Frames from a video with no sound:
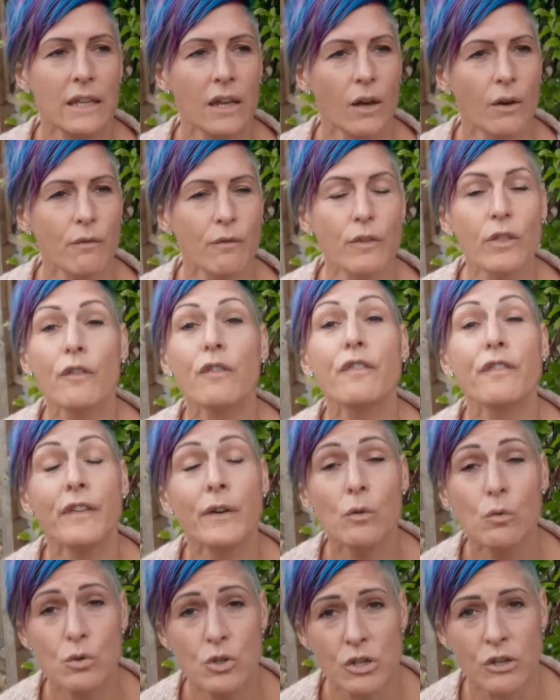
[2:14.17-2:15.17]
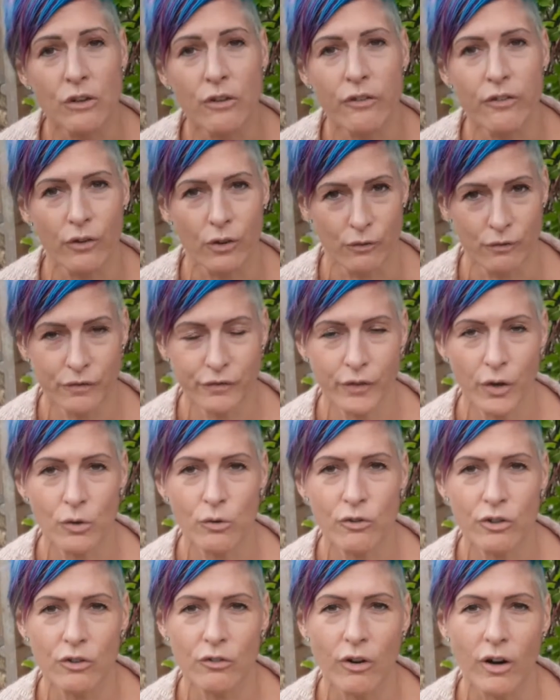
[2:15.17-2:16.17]
The filters on
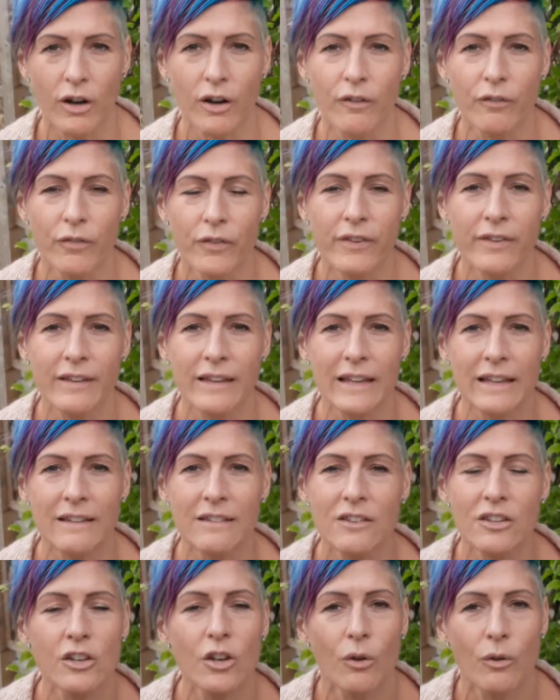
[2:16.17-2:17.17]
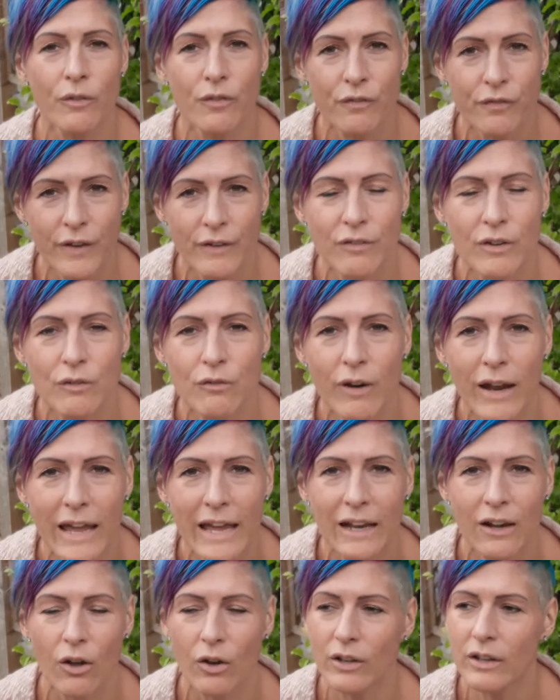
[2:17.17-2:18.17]
photographs. It's very rare.
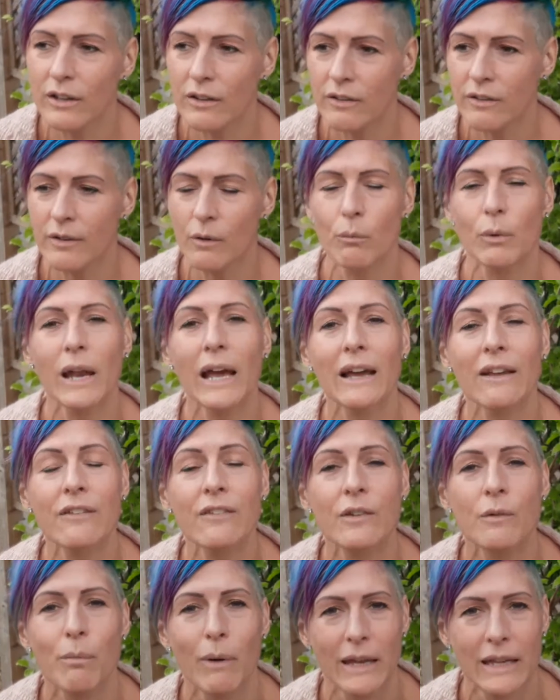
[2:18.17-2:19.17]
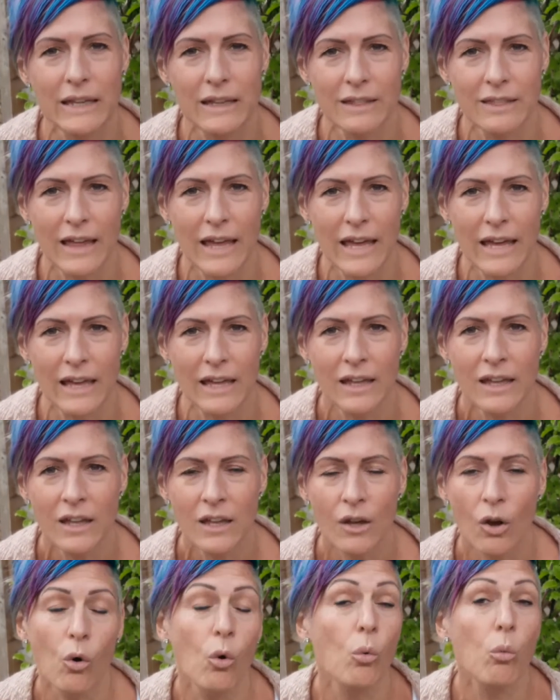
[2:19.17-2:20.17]
Like someone has to make
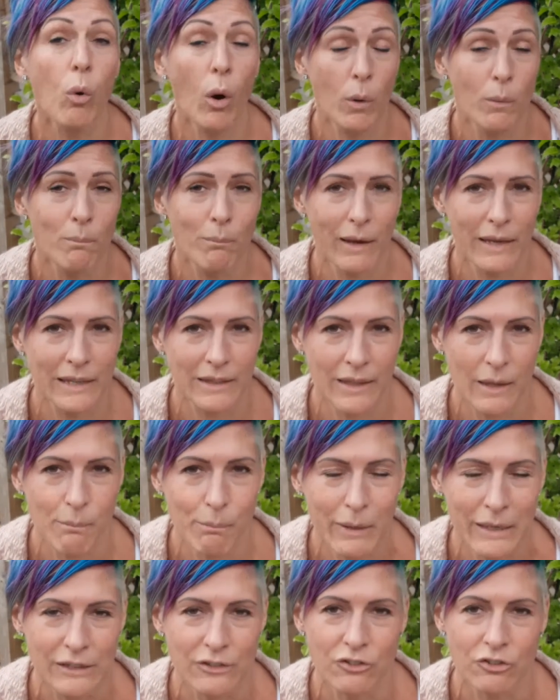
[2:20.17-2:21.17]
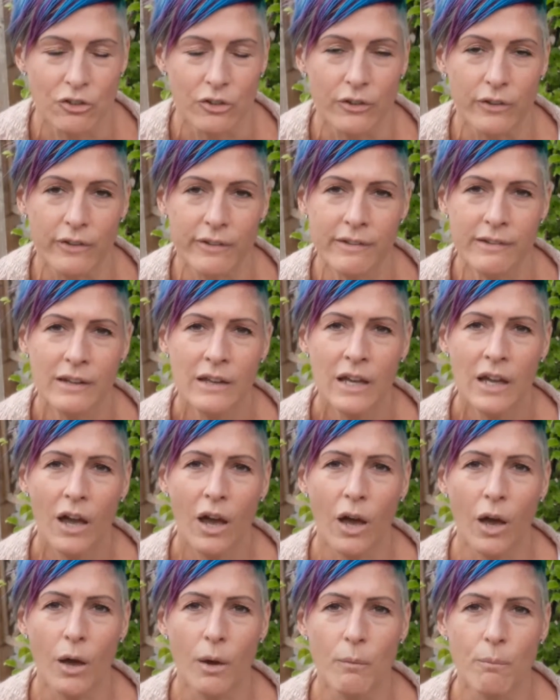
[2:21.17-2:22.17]
won't make their pictures
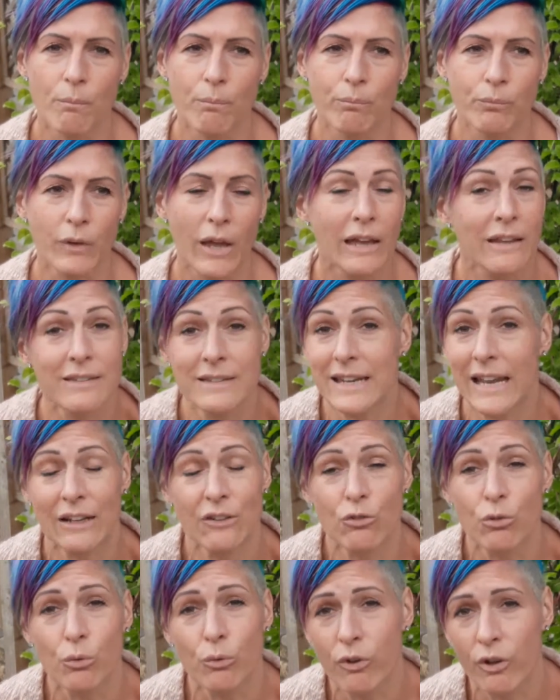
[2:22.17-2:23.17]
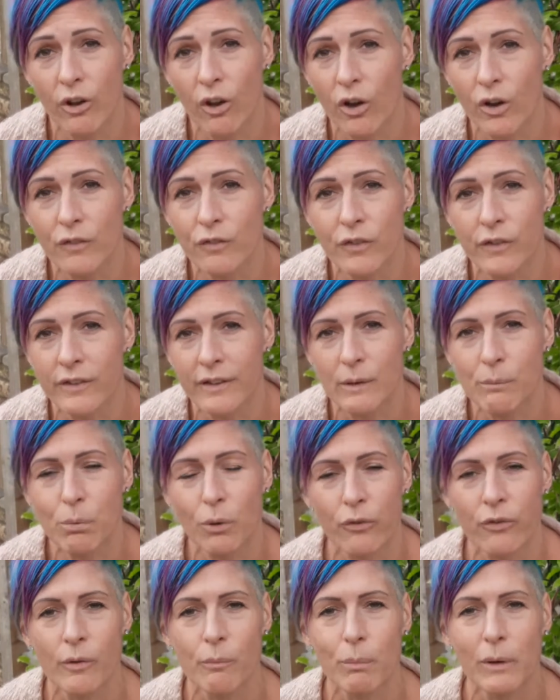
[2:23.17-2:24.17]
as natural to life as they
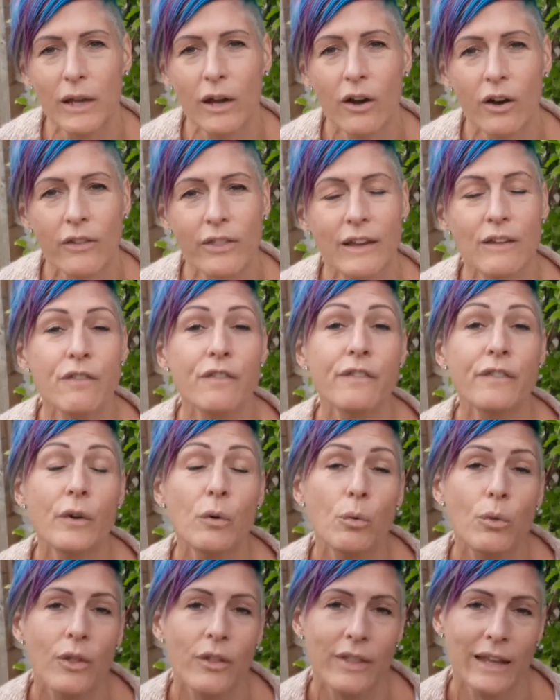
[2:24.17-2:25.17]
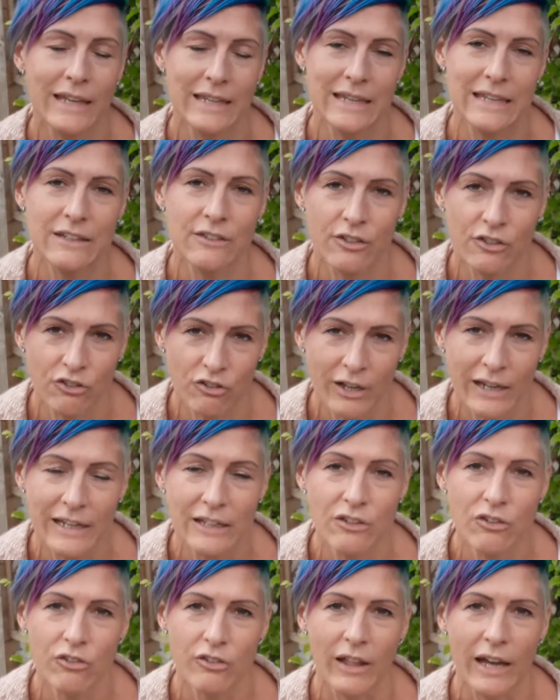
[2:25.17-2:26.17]
possibly are. They feel that they need to
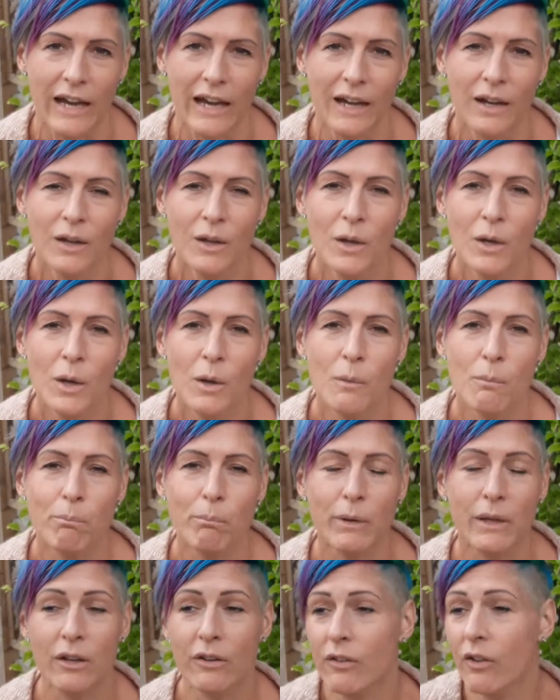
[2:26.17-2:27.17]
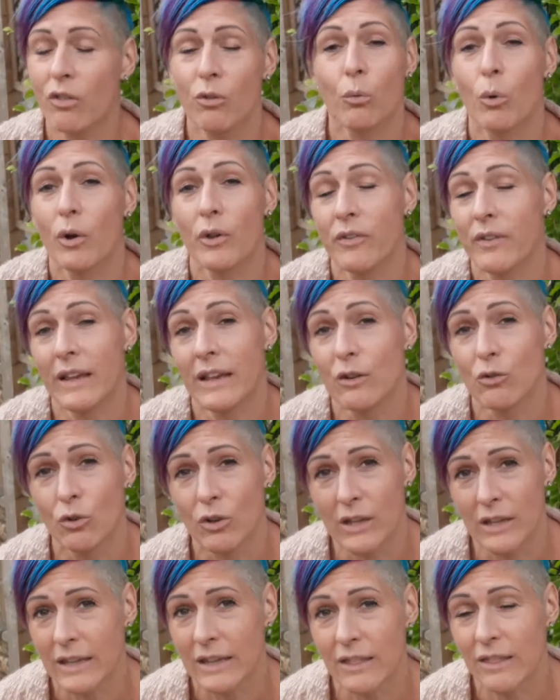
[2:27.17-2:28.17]
change that because otherwise
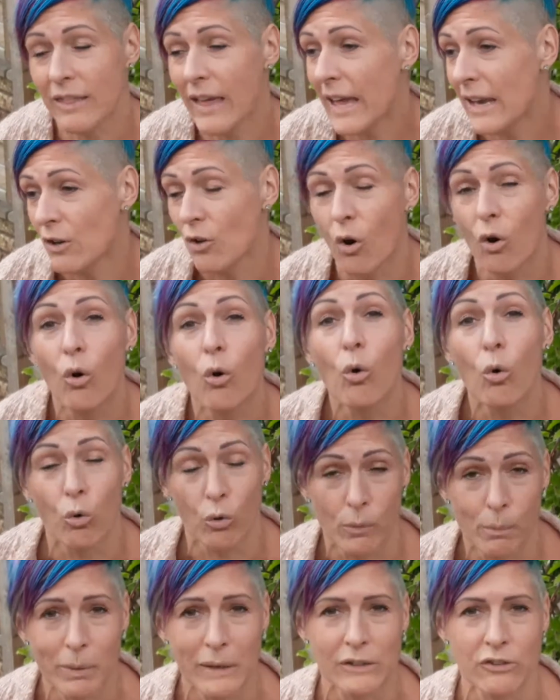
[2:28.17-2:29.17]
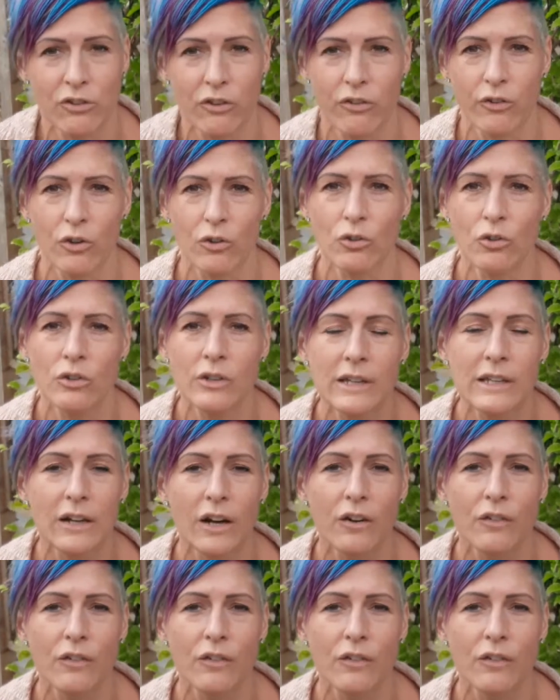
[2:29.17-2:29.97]
they're not, or the picture's not good enough.